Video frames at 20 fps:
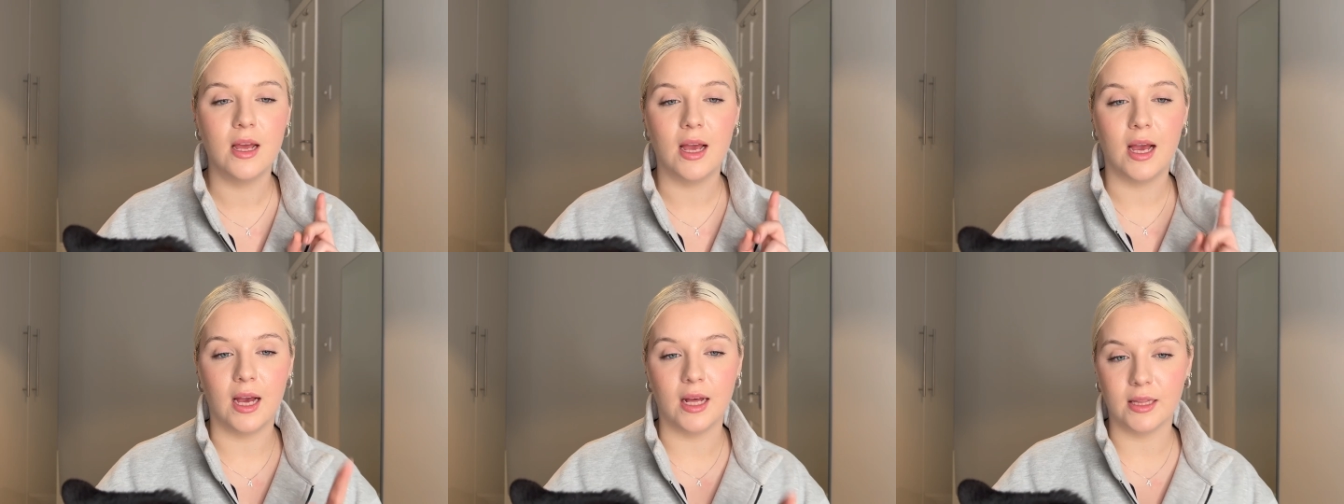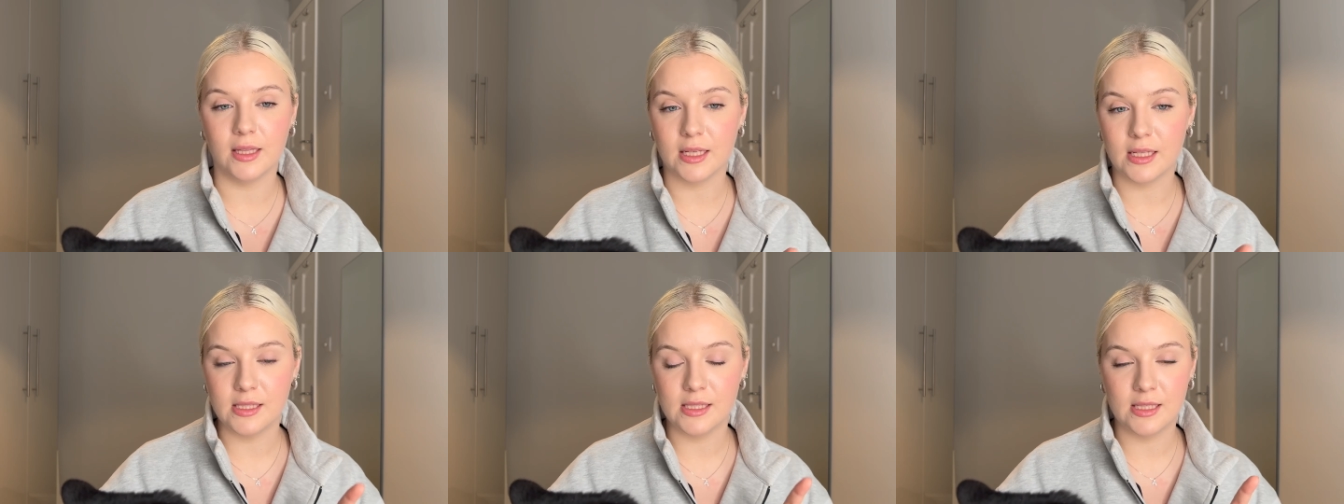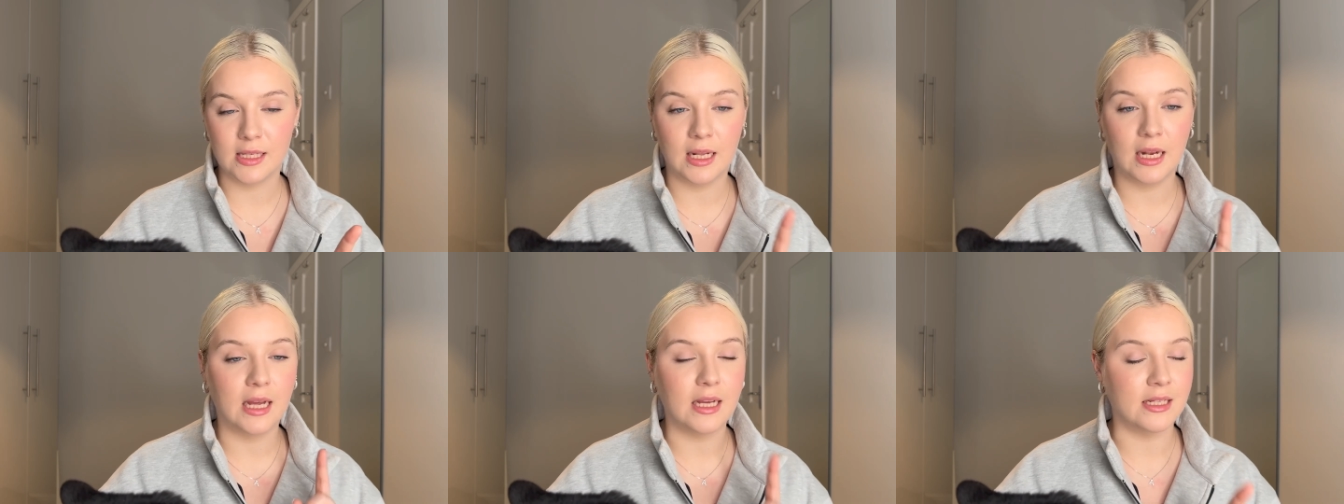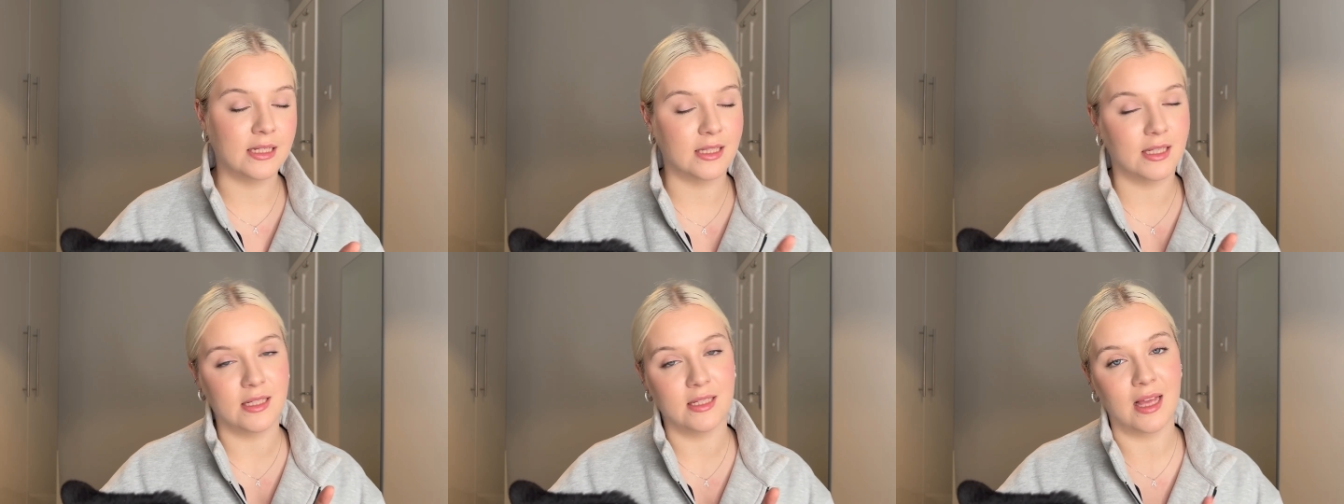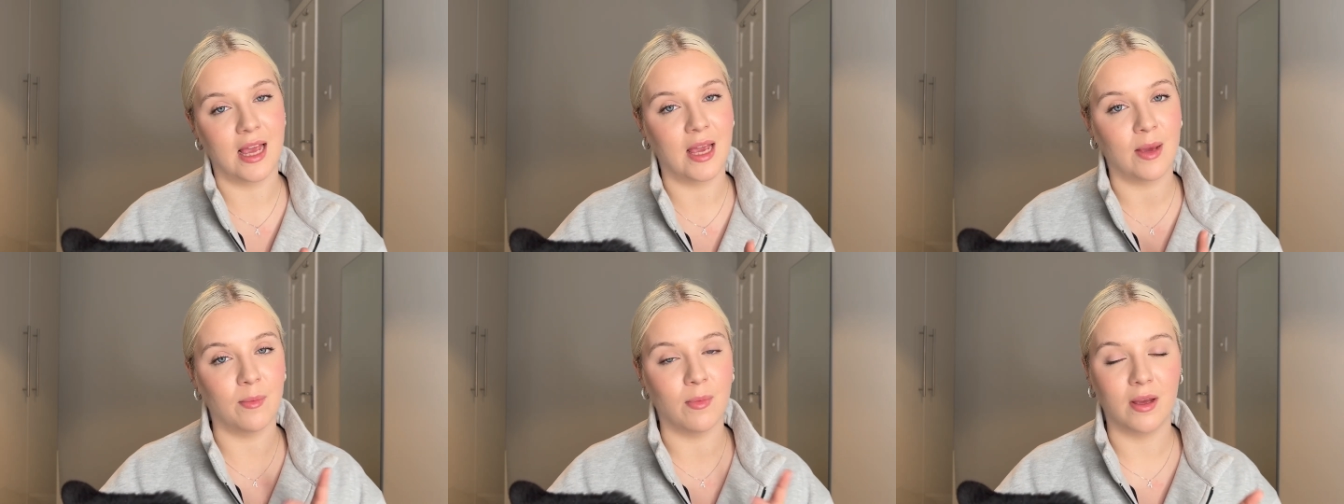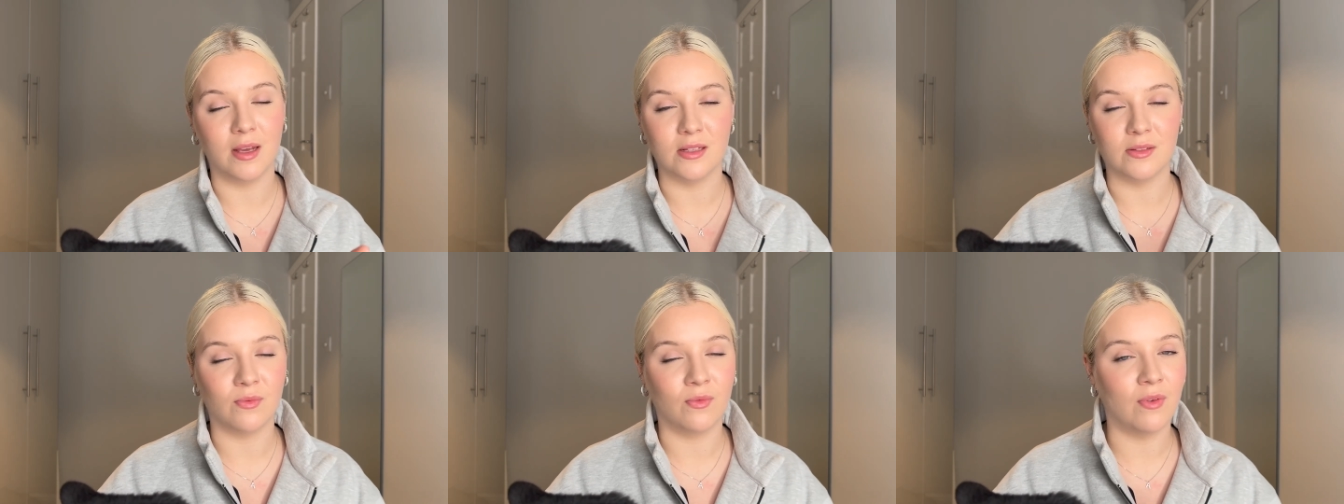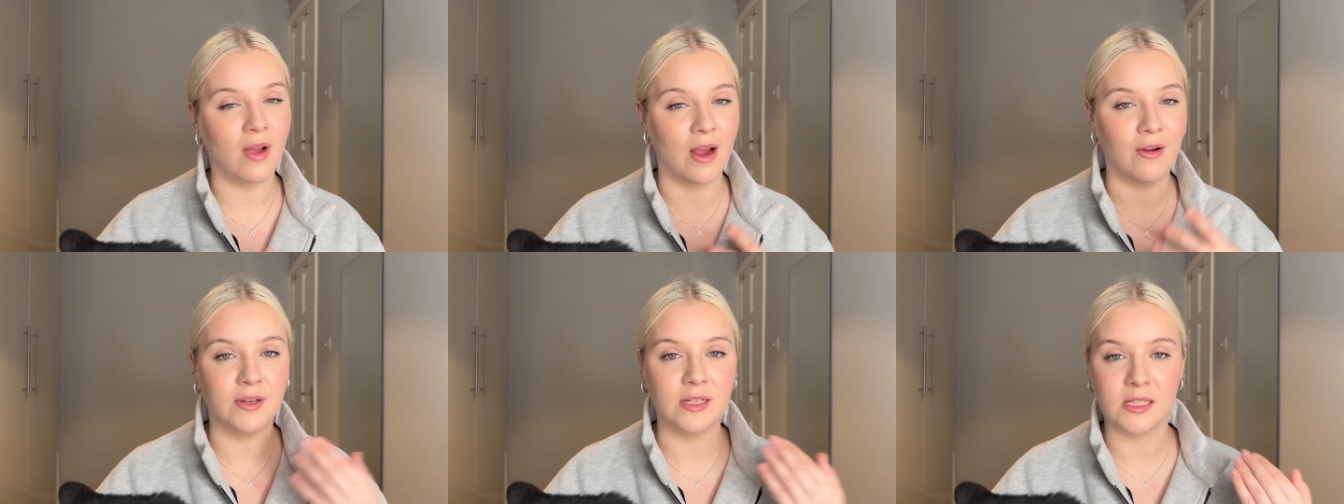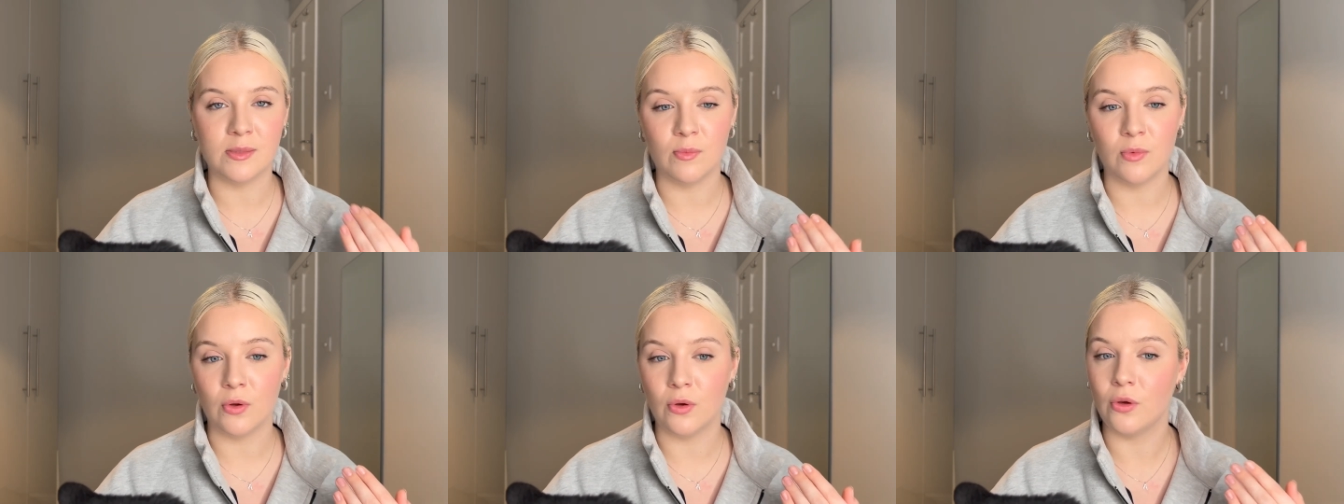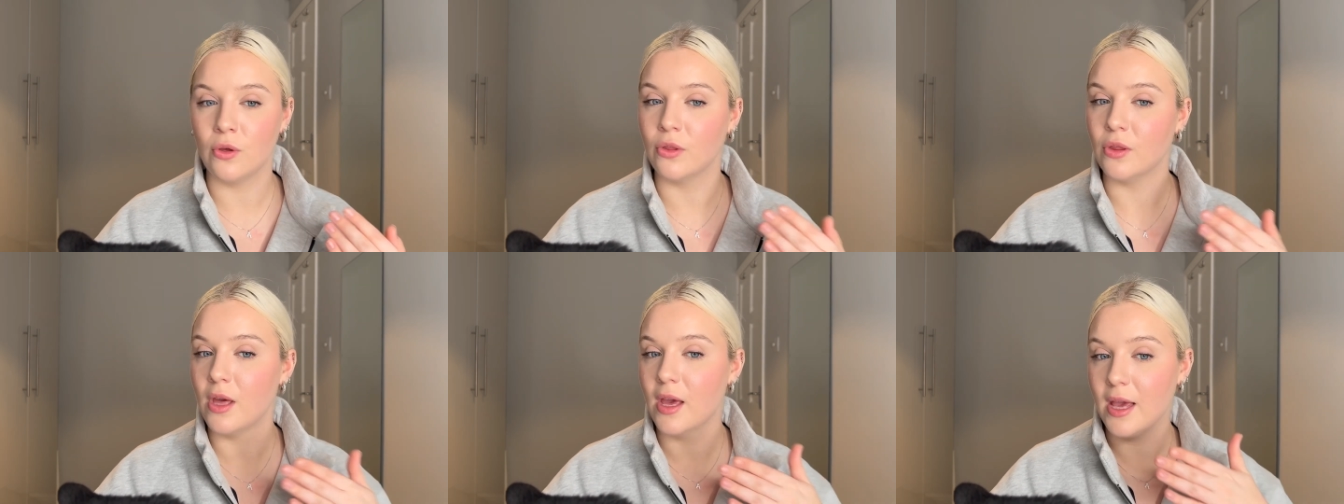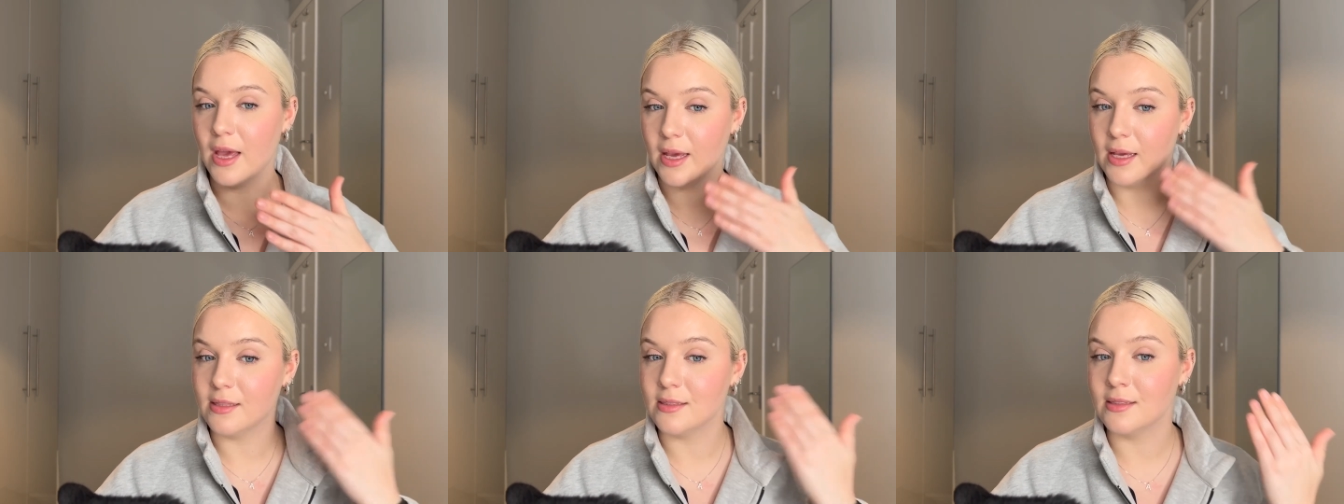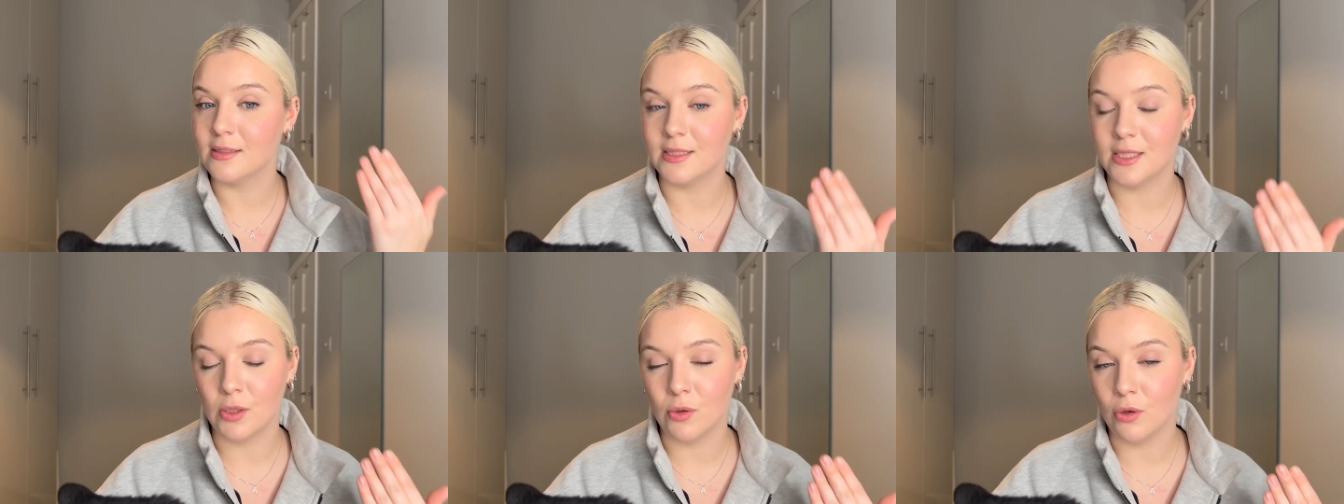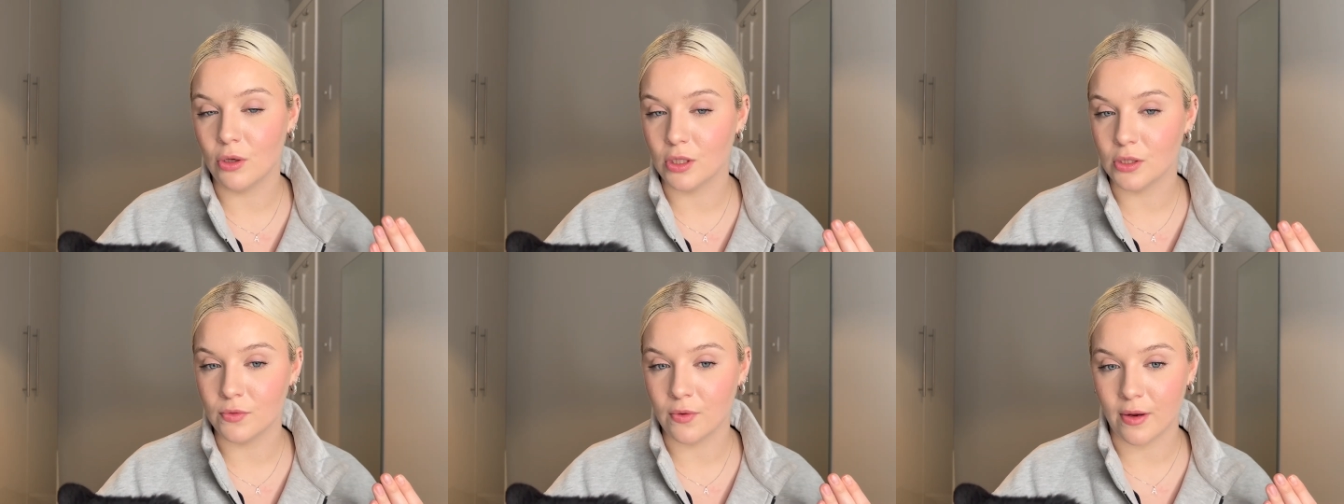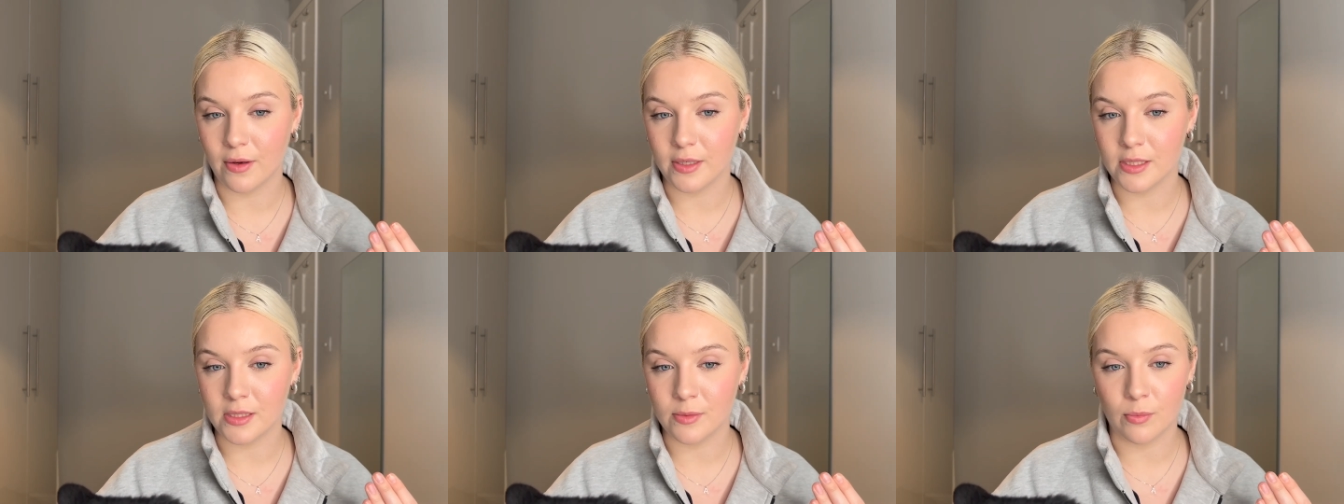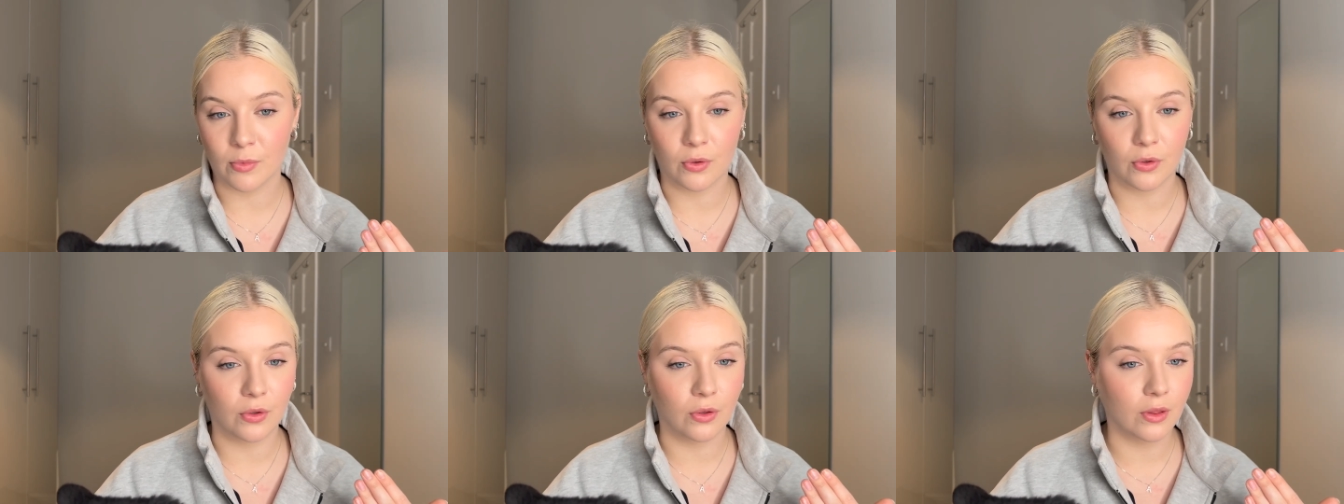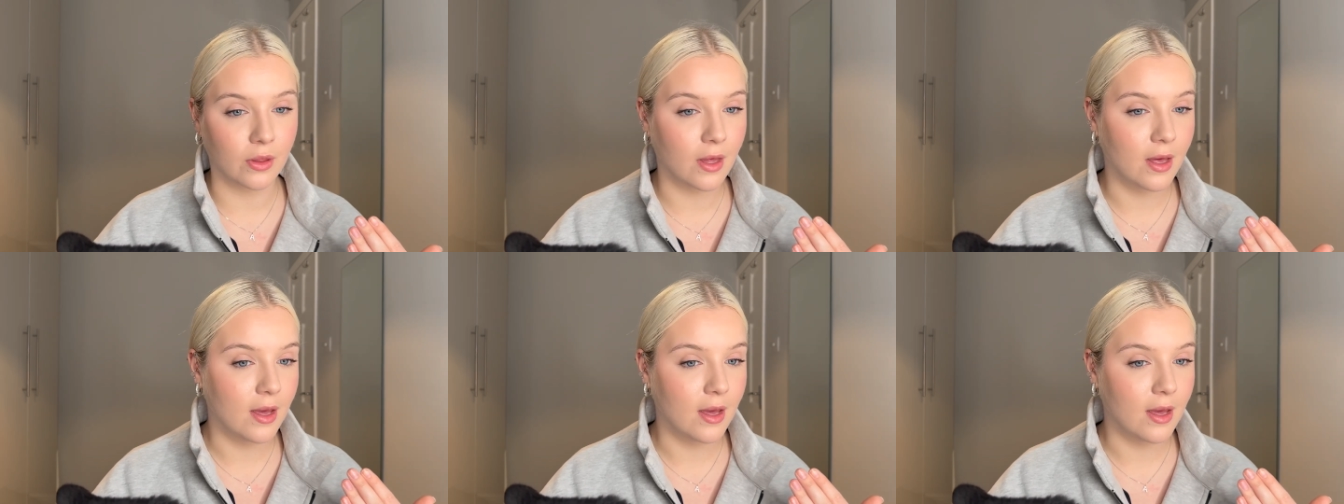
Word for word: And the concealer is the same. It's very smooth. It still looks very smooth.